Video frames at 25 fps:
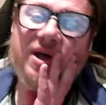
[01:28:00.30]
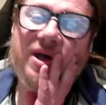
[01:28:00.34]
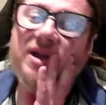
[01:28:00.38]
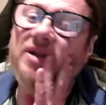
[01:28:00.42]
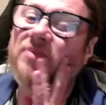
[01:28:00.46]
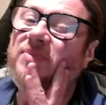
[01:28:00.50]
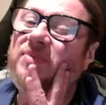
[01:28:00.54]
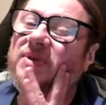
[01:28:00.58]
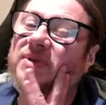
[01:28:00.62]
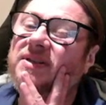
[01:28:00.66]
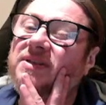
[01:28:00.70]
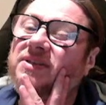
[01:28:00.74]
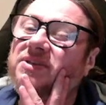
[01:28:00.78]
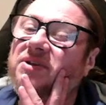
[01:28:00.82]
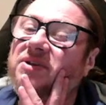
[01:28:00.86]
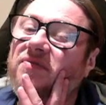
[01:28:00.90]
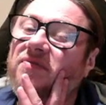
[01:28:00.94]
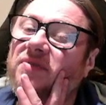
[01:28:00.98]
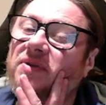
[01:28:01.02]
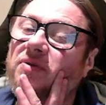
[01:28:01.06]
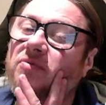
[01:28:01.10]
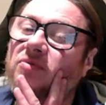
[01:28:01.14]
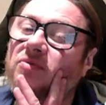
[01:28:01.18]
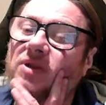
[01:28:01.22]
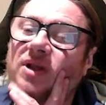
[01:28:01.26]
have been
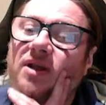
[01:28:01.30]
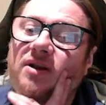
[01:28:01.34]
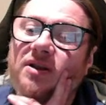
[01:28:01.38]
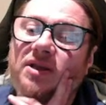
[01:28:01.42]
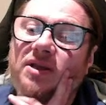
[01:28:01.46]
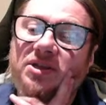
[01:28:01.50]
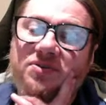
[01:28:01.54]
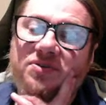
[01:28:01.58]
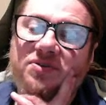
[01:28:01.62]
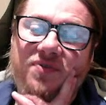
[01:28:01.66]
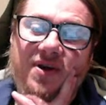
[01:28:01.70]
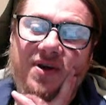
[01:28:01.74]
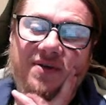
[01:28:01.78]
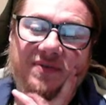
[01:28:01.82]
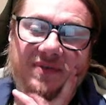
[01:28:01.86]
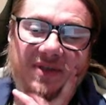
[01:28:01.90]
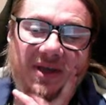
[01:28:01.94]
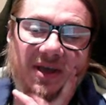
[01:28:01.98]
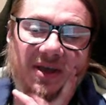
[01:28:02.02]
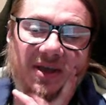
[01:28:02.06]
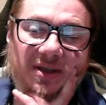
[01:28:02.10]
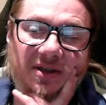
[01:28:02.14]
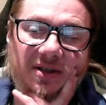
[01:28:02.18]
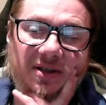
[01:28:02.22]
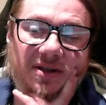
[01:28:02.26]
something with that h5 that
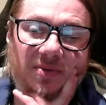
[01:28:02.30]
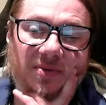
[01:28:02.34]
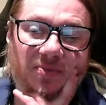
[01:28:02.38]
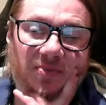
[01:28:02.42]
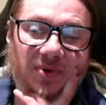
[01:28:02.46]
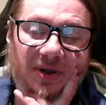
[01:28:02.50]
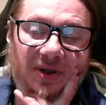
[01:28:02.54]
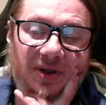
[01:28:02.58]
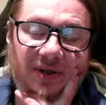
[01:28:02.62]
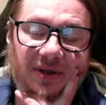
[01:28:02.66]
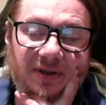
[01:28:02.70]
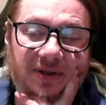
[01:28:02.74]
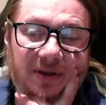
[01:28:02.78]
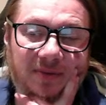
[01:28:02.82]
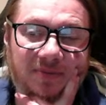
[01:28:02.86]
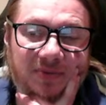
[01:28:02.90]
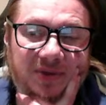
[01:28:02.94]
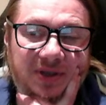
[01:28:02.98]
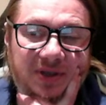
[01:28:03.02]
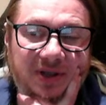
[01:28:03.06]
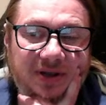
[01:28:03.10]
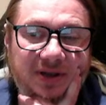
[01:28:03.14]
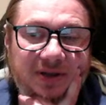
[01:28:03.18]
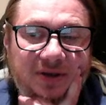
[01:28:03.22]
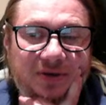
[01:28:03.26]
he didn't play it, I'm
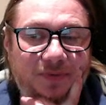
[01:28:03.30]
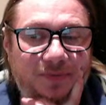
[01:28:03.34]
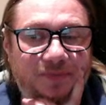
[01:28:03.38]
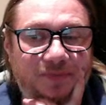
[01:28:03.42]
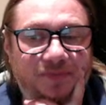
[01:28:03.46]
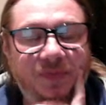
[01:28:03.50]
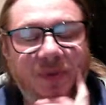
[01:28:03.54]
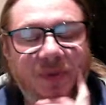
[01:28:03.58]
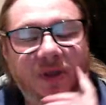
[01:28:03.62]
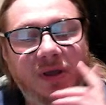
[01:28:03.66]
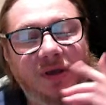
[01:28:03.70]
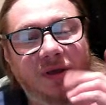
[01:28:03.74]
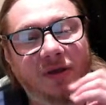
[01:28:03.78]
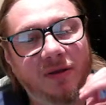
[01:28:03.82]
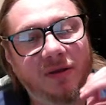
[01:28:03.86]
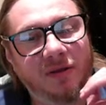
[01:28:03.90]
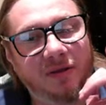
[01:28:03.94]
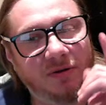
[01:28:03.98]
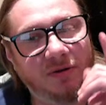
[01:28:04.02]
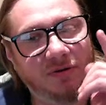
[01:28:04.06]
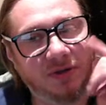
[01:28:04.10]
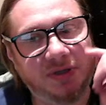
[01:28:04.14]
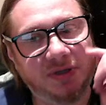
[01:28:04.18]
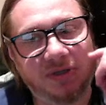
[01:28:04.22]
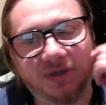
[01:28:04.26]
telling you.
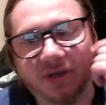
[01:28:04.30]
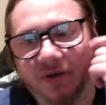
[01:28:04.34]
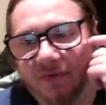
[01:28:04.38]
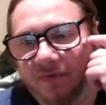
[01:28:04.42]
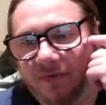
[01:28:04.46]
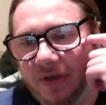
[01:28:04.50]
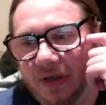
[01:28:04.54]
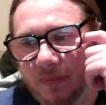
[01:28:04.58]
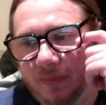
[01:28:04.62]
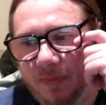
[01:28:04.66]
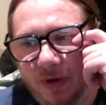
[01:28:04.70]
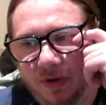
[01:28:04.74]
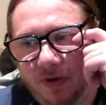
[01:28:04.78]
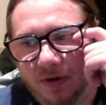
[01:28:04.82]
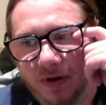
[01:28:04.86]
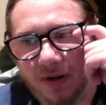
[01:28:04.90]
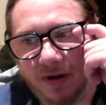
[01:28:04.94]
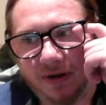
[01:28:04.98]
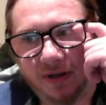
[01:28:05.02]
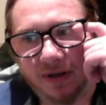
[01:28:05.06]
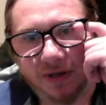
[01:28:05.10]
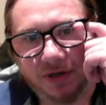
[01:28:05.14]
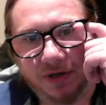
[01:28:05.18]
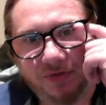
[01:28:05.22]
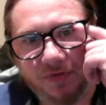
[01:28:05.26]
There is something about that
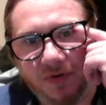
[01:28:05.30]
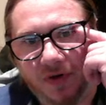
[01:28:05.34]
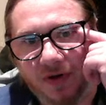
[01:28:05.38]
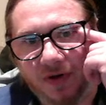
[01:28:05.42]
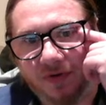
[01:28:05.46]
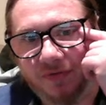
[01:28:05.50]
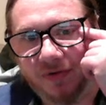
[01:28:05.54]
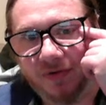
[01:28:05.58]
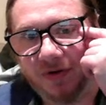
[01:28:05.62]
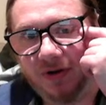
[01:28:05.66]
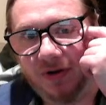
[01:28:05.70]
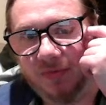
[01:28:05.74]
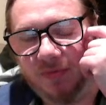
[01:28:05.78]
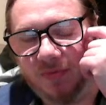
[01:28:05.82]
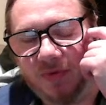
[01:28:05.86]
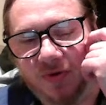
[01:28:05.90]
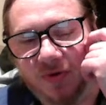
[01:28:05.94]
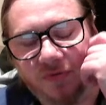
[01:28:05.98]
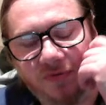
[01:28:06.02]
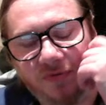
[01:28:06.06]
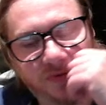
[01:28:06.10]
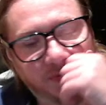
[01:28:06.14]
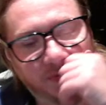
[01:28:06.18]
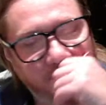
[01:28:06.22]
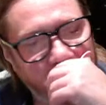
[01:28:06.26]
h5 little
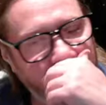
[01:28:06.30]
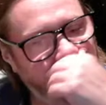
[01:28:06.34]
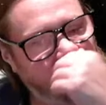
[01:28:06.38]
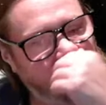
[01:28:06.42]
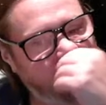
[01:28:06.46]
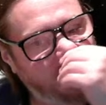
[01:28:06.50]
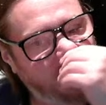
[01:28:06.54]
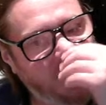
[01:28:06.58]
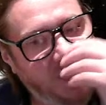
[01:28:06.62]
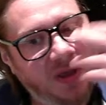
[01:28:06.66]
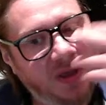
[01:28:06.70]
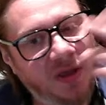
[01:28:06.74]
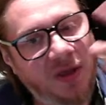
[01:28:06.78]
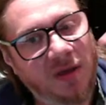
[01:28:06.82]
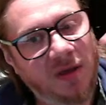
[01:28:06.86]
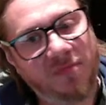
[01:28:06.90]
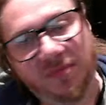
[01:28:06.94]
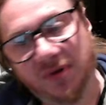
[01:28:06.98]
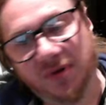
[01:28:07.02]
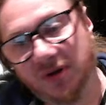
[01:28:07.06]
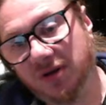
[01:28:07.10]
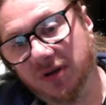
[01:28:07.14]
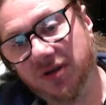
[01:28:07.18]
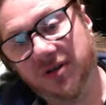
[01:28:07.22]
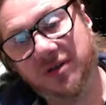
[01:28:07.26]
move.
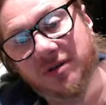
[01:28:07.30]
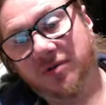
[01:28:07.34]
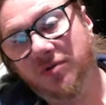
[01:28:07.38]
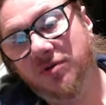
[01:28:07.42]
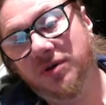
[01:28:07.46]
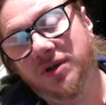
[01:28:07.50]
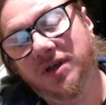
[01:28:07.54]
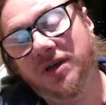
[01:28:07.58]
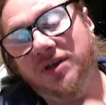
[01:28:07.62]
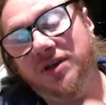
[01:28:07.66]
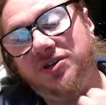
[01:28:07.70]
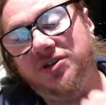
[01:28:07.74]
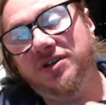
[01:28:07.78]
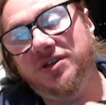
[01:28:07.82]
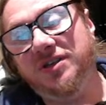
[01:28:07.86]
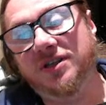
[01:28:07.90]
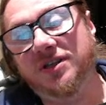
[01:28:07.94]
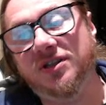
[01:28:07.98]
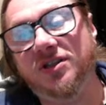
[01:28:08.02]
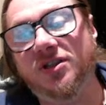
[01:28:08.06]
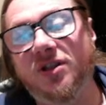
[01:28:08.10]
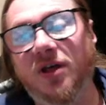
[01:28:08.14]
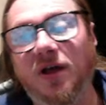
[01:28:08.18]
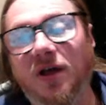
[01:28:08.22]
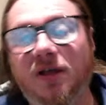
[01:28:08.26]
Because Gukesh did
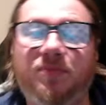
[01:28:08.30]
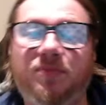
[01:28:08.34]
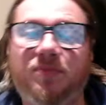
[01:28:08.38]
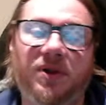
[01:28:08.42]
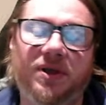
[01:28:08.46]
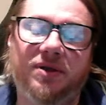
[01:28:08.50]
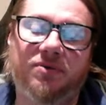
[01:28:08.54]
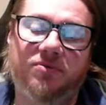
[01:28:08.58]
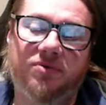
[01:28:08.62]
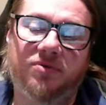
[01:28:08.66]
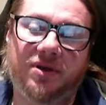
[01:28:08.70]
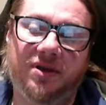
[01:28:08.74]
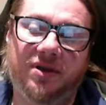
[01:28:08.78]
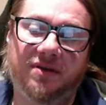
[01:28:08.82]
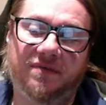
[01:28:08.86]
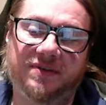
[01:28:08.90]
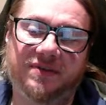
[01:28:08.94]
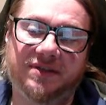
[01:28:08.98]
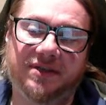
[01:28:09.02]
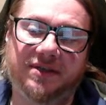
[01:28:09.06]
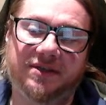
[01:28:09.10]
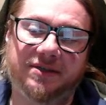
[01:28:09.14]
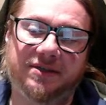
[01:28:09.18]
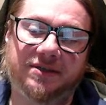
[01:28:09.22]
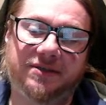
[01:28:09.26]
not play rook
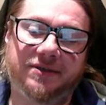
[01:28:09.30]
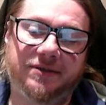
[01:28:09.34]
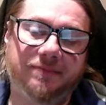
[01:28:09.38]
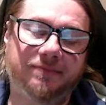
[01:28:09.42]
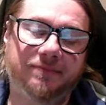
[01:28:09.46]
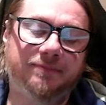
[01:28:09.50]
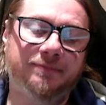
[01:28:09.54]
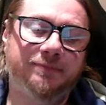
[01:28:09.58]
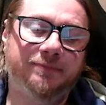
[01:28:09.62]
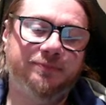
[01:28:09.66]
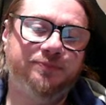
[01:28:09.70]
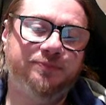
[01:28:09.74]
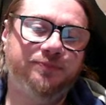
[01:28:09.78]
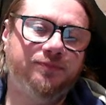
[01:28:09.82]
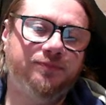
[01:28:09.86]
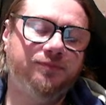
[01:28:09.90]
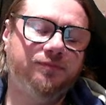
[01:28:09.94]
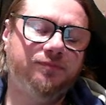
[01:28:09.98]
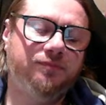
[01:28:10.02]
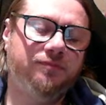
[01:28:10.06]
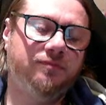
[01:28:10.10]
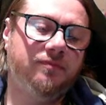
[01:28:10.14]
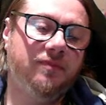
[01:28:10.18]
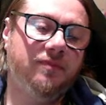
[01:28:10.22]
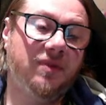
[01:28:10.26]
f6.
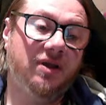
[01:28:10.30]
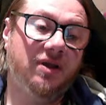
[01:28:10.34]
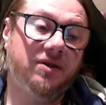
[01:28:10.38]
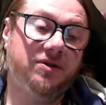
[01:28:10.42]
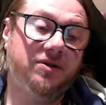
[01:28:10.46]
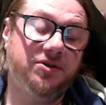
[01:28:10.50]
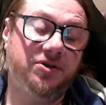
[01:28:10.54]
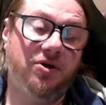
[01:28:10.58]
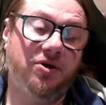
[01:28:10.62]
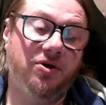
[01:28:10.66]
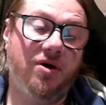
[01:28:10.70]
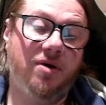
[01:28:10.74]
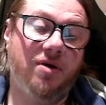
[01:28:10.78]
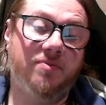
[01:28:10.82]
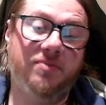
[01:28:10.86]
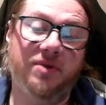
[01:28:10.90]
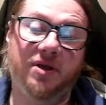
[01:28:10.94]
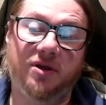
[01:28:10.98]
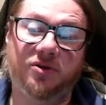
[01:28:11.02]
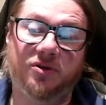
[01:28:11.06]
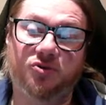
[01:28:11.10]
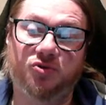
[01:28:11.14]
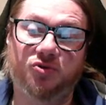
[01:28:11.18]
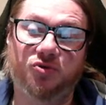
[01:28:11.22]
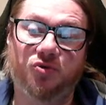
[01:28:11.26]
So I'm
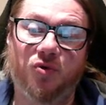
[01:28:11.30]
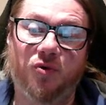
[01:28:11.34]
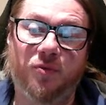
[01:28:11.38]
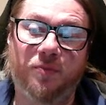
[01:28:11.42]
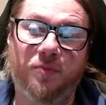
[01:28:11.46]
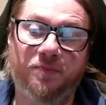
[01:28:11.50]
not sure.